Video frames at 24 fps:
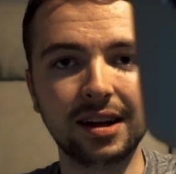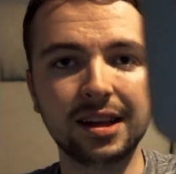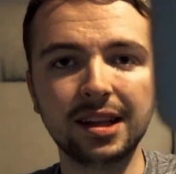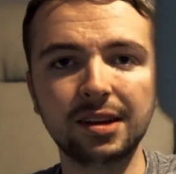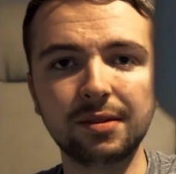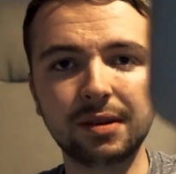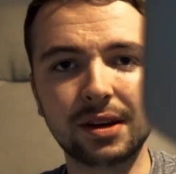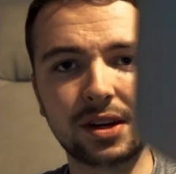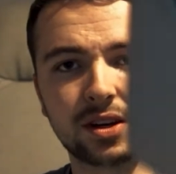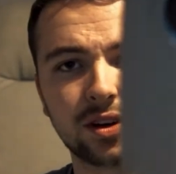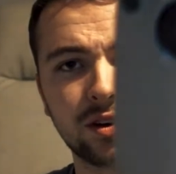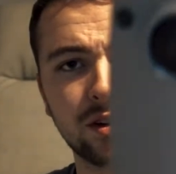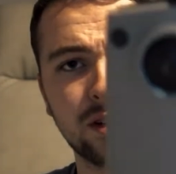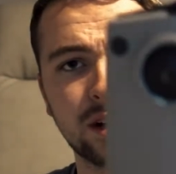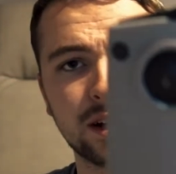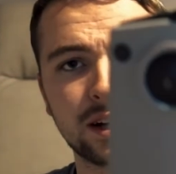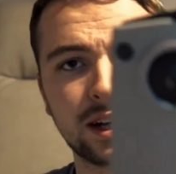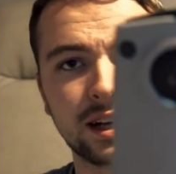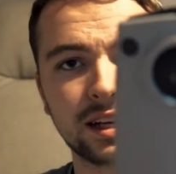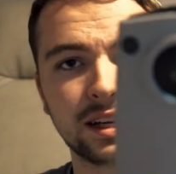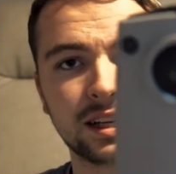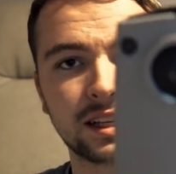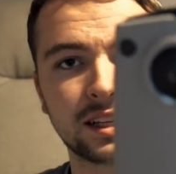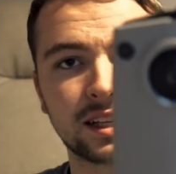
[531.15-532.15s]
there we go, a
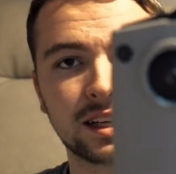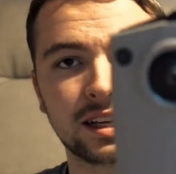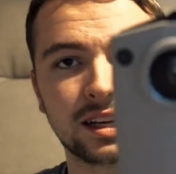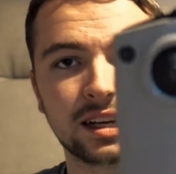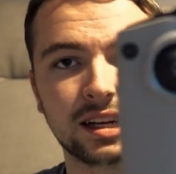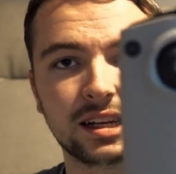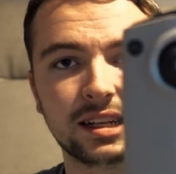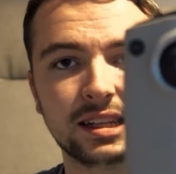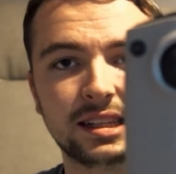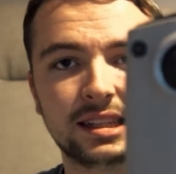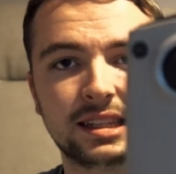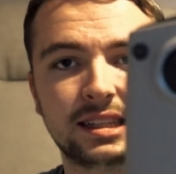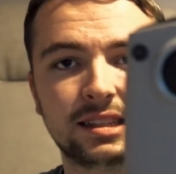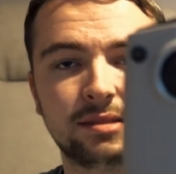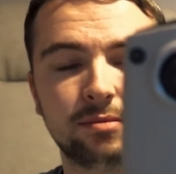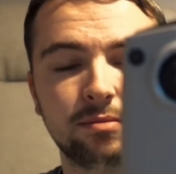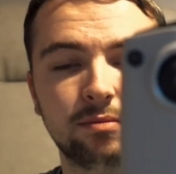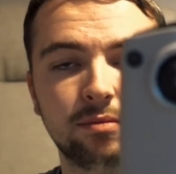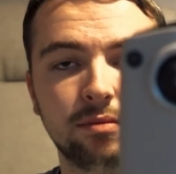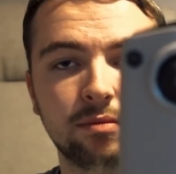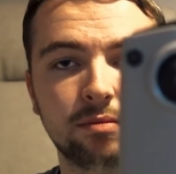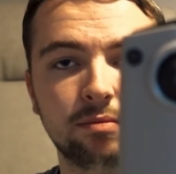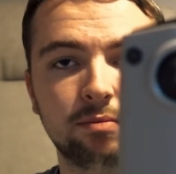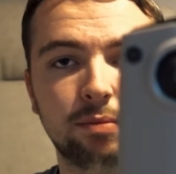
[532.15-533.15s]
nice
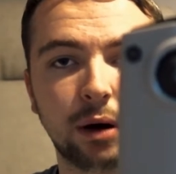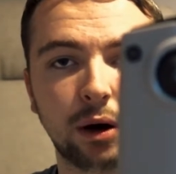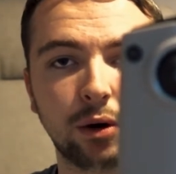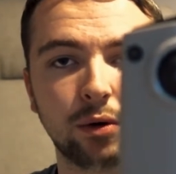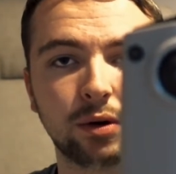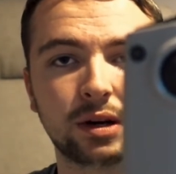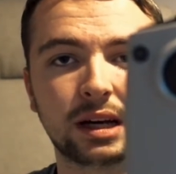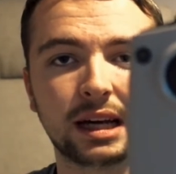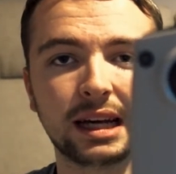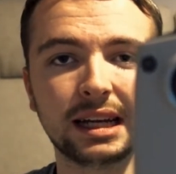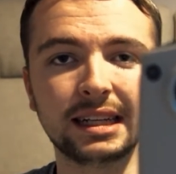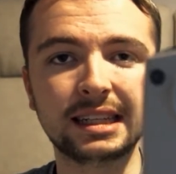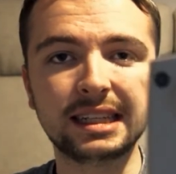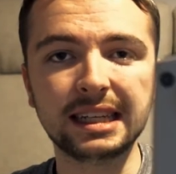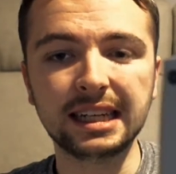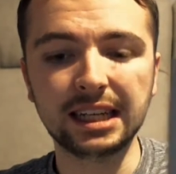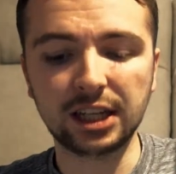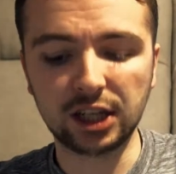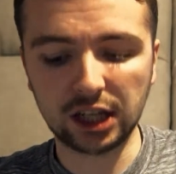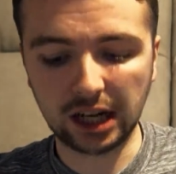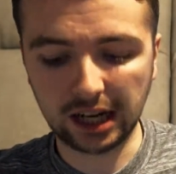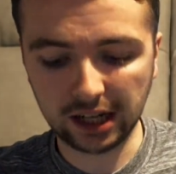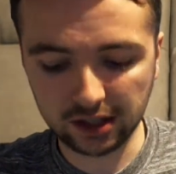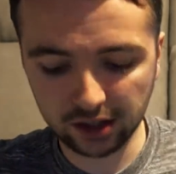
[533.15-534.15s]
bulky
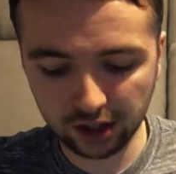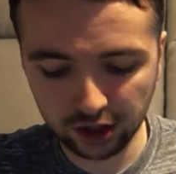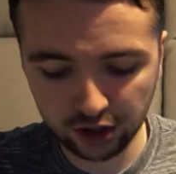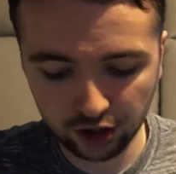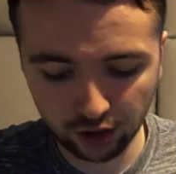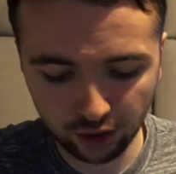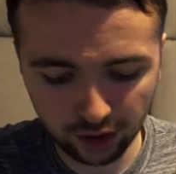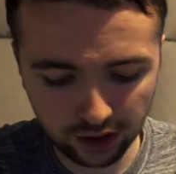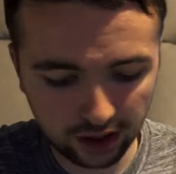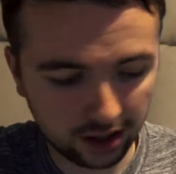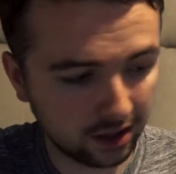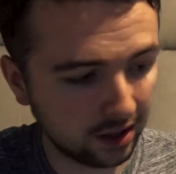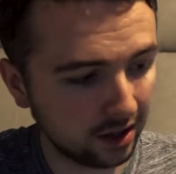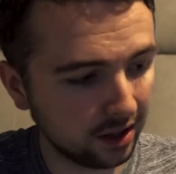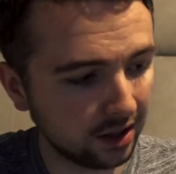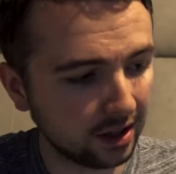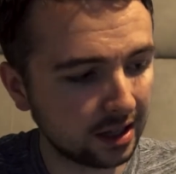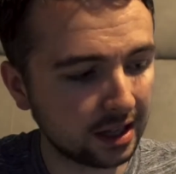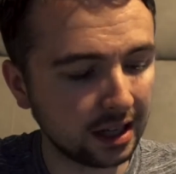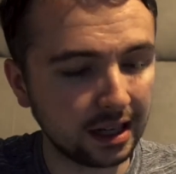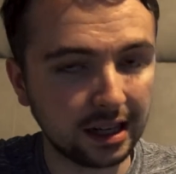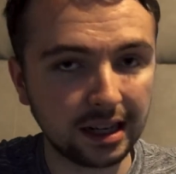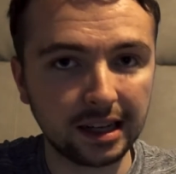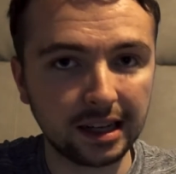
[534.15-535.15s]
DJI controller.
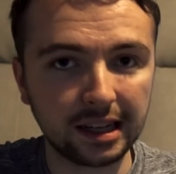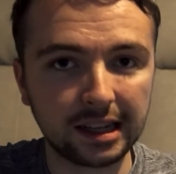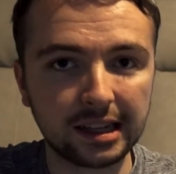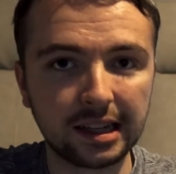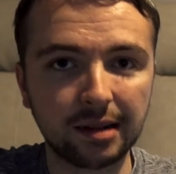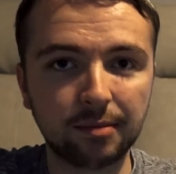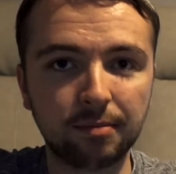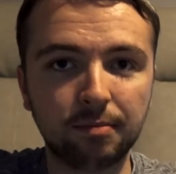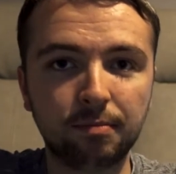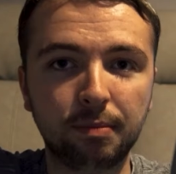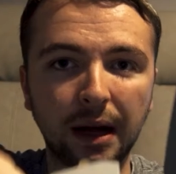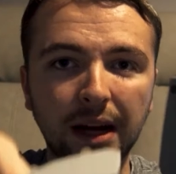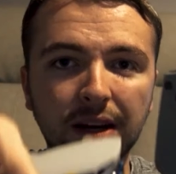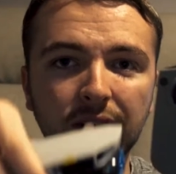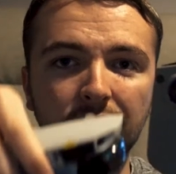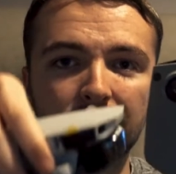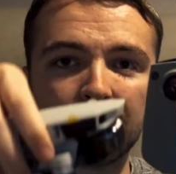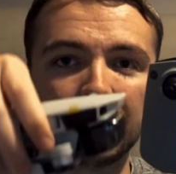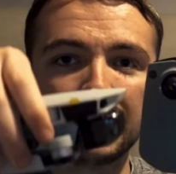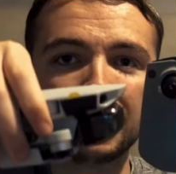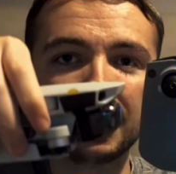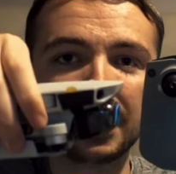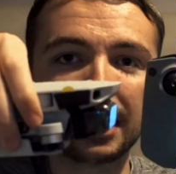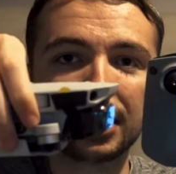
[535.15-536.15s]
Look at it, it's bigger
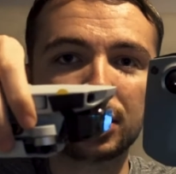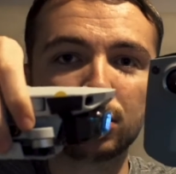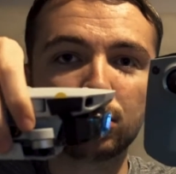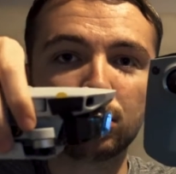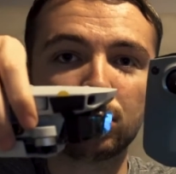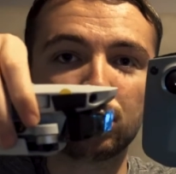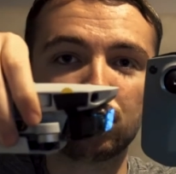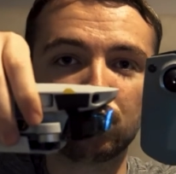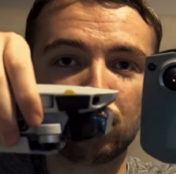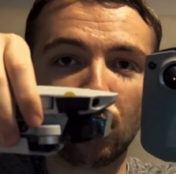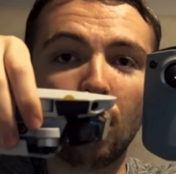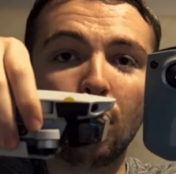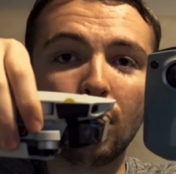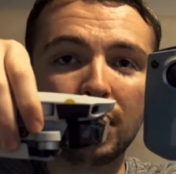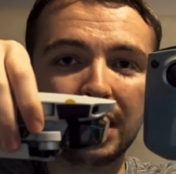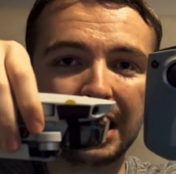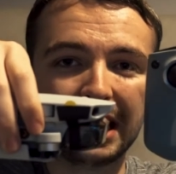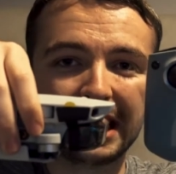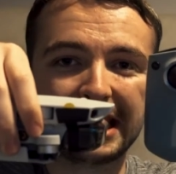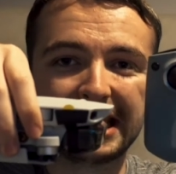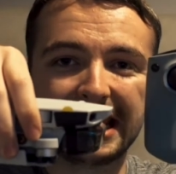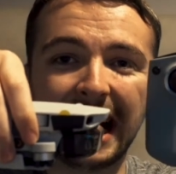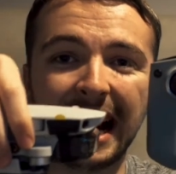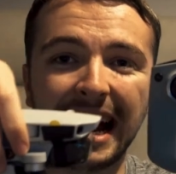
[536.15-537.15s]
than the drone
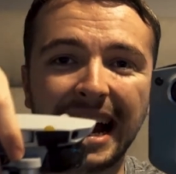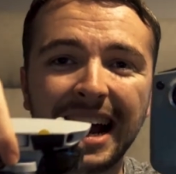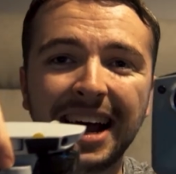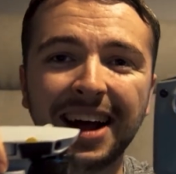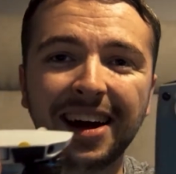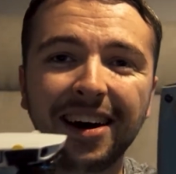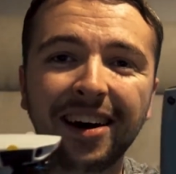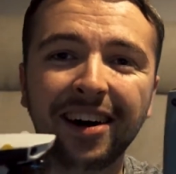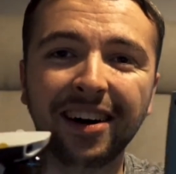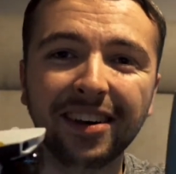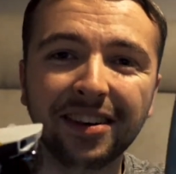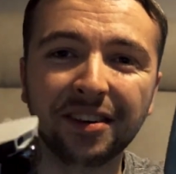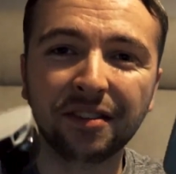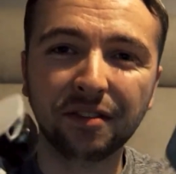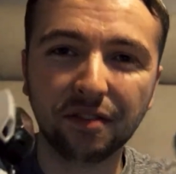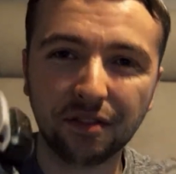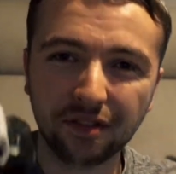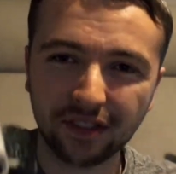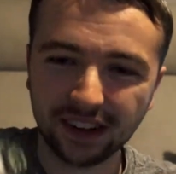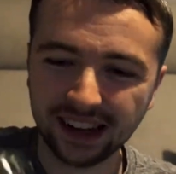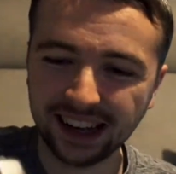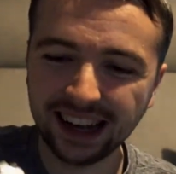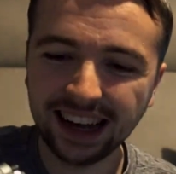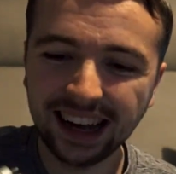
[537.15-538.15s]
itself.
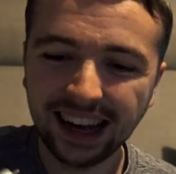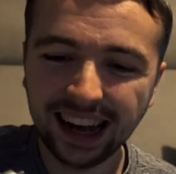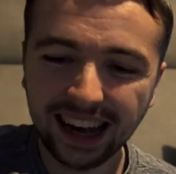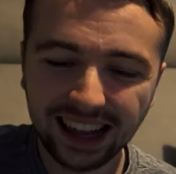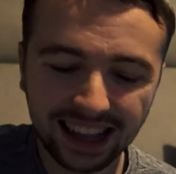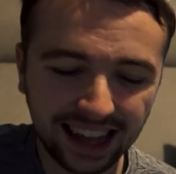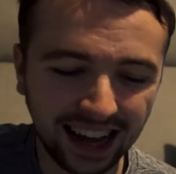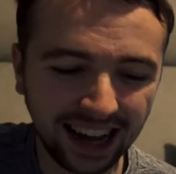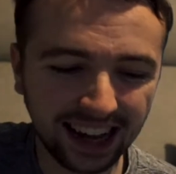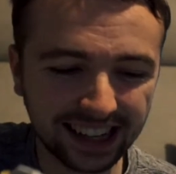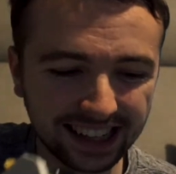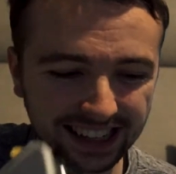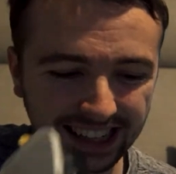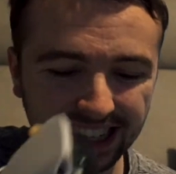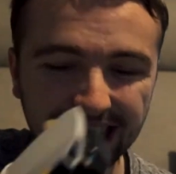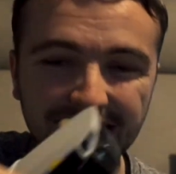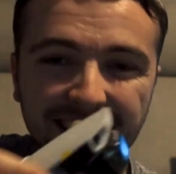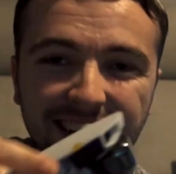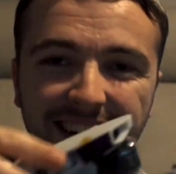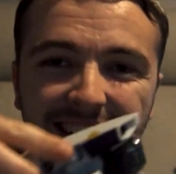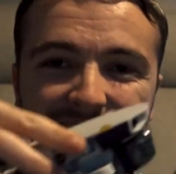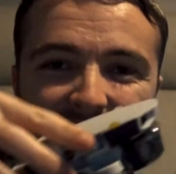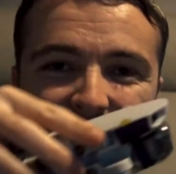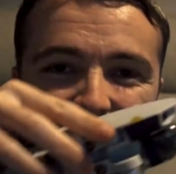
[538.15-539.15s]
That's
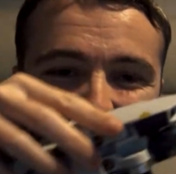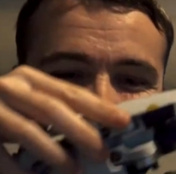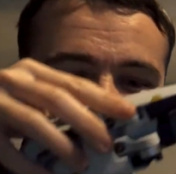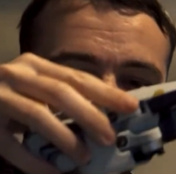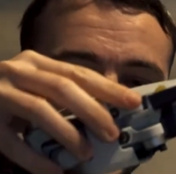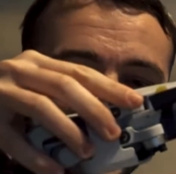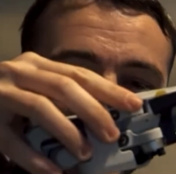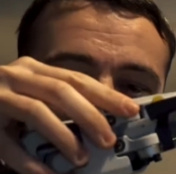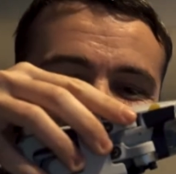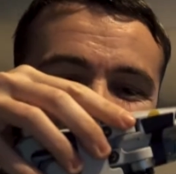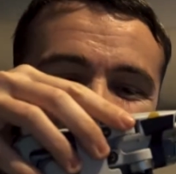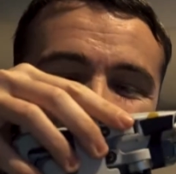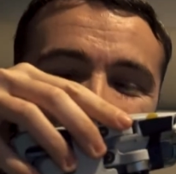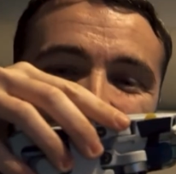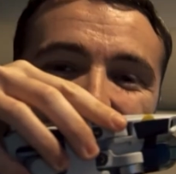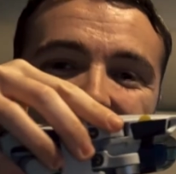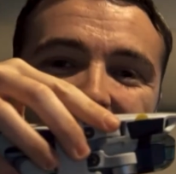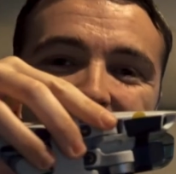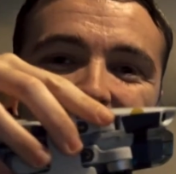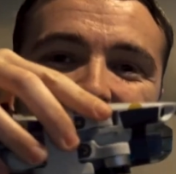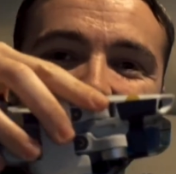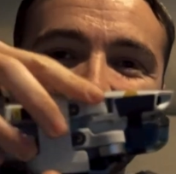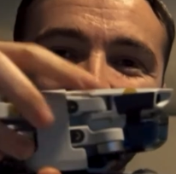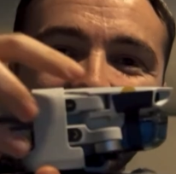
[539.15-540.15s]
insane.